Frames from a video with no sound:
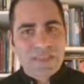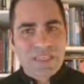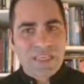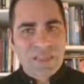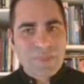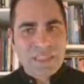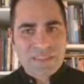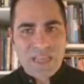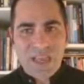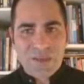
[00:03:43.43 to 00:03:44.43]
in
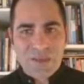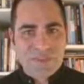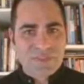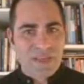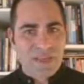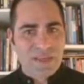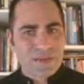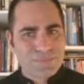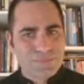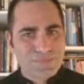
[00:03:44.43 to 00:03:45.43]
many times
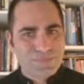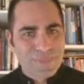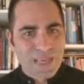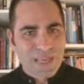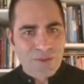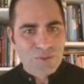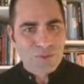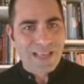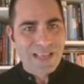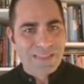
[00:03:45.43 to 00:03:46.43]
I
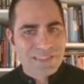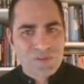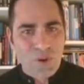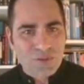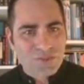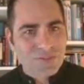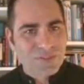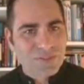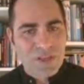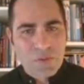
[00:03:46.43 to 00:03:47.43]
would ask the
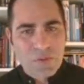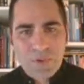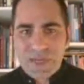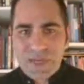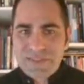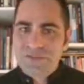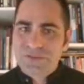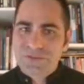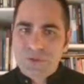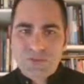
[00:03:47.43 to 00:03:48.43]
doctors, but
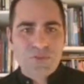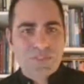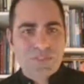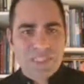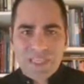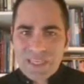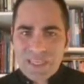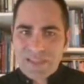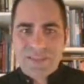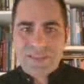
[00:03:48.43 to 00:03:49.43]
don't you
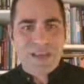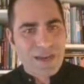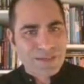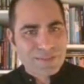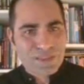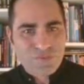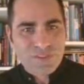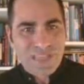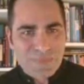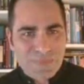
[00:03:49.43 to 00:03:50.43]
see that there are
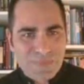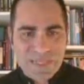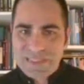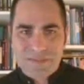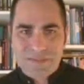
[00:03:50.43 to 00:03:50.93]
different aspects?